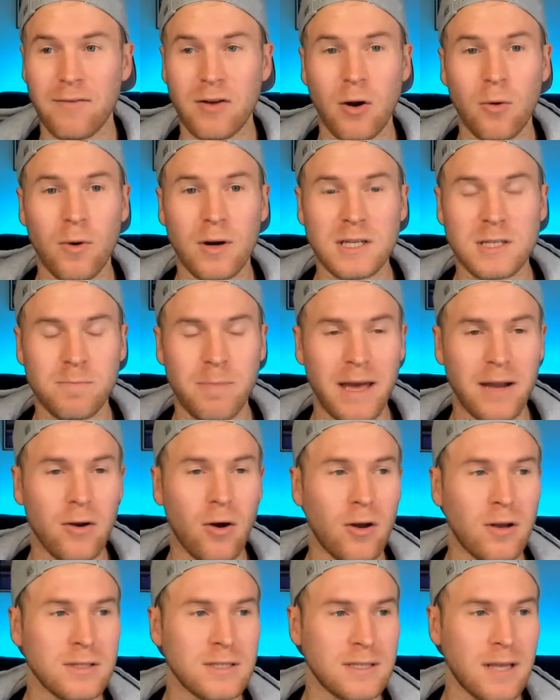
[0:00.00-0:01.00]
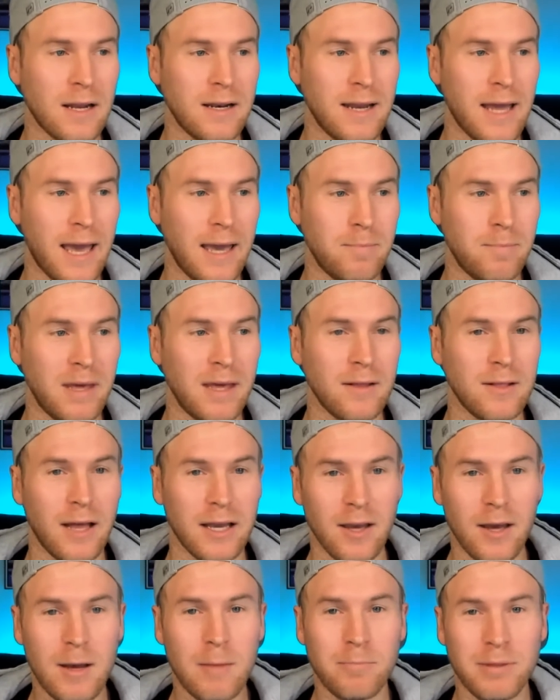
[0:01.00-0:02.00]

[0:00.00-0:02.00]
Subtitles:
I don't want to spend all Sunday being like,